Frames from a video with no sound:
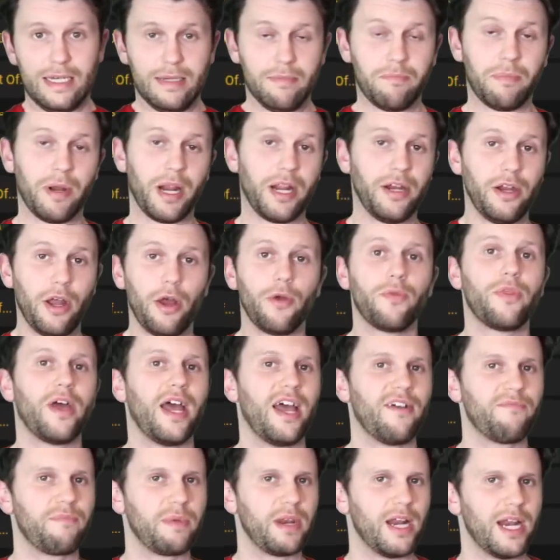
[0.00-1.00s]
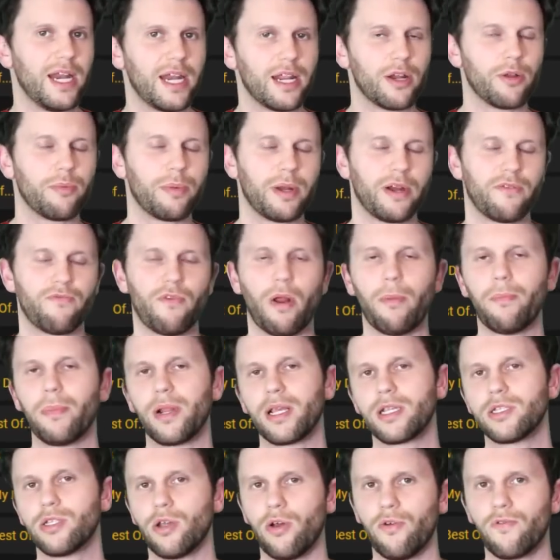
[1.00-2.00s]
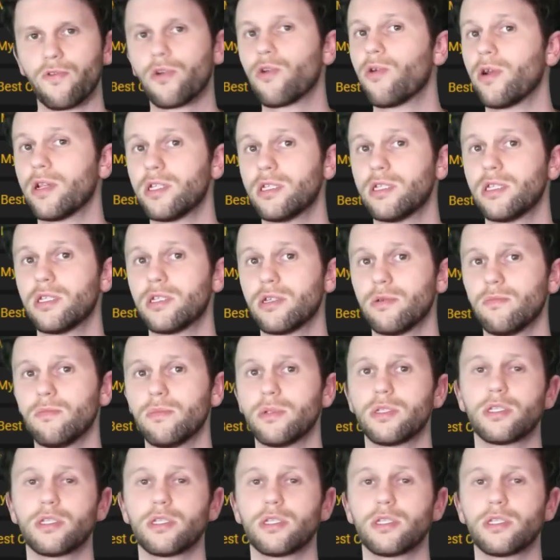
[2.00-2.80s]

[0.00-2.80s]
But I know there have been a little bit of rumblings of criticism,